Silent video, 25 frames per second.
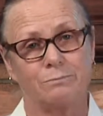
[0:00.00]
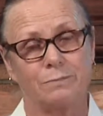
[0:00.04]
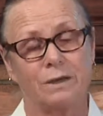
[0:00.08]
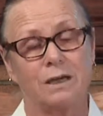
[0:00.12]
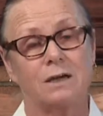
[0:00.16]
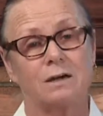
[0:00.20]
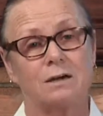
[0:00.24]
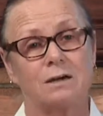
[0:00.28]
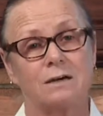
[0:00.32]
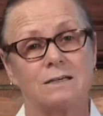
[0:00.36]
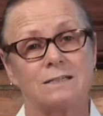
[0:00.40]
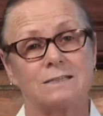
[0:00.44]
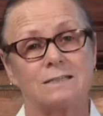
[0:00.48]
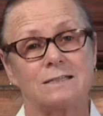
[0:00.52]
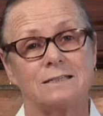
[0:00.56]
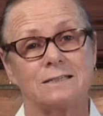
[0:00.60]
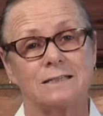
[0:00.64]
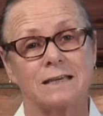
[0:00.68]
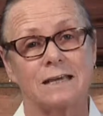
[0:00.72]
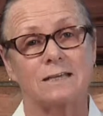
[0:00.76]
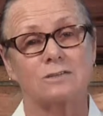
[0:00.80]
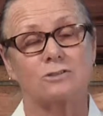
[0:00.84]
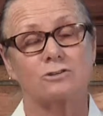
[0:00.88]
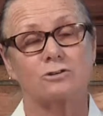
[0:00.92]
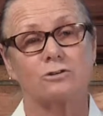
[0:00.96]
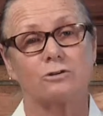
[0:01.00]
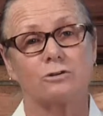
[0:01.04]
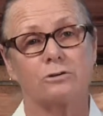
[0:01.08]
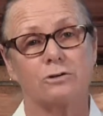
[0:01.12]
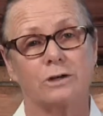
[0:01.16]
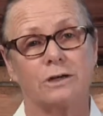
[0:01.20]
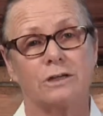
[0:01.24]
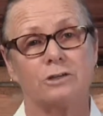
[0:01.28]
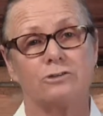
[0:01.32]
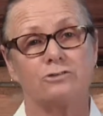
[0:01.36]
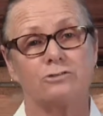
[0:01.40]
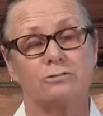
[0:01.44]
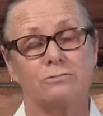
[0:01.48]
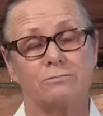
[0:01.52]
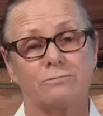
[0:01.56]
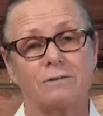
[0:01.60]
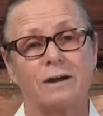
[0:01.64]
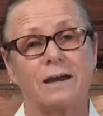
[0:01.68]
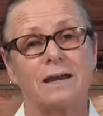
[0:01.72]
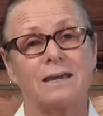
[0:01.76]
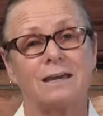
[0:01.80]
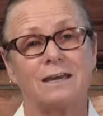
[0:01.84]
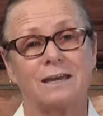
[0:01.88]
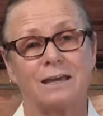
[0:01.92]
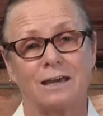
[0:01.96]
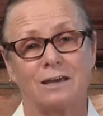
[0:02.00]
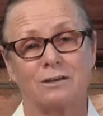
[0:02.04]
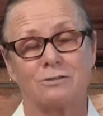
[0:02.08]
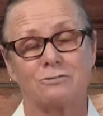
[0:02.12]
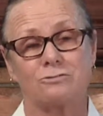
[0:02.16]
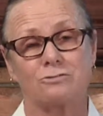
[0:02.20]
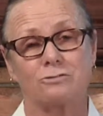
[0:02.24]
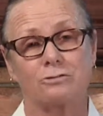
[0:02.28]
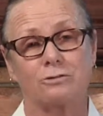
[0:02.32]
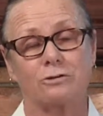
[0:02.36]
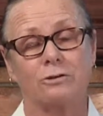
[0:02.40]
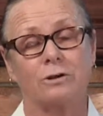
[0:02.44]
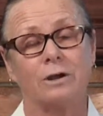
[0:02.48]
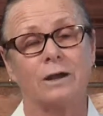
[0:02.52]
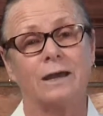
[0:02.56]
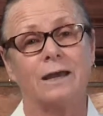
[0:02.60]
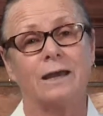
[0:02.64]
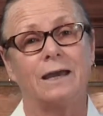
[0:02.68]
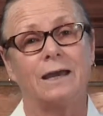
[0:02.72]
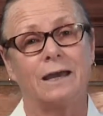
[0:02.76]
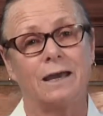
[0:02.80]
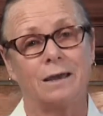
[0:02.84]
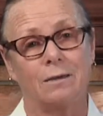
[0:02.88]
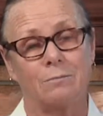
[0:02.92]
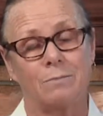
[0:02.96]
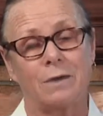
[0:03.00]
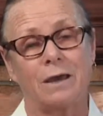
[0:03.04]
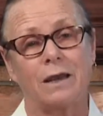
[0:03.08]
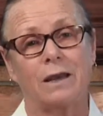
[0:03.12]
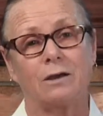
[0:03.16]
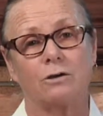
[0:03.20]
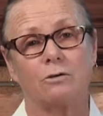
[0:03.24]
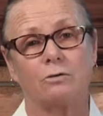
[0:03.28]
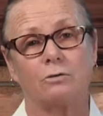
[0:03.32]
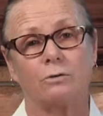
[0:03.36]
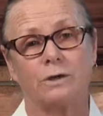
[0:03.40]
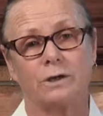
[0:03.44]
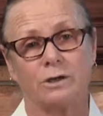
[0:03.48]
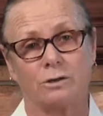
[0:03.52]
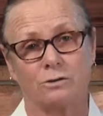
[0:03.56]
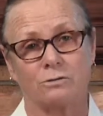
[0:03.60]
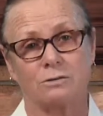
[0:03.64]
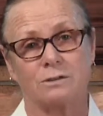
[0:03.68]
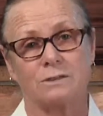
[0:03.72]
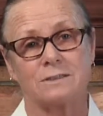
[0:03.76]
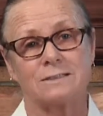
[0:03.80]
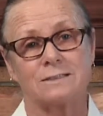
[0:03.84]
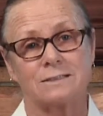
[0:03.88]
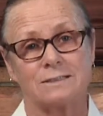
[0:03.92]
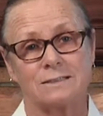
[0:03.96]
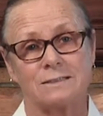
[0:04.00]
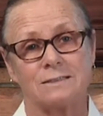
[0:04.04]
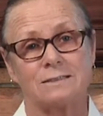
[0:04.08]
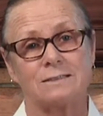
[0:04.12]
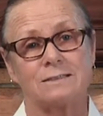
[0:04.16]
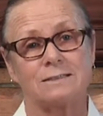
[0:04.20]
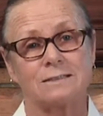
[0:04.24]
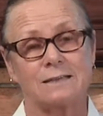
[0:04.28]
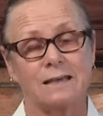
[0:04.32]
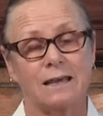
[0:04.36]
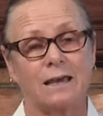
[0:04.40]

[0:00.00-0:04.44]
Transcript: because it takes courage to fight cancer and medical illnesses,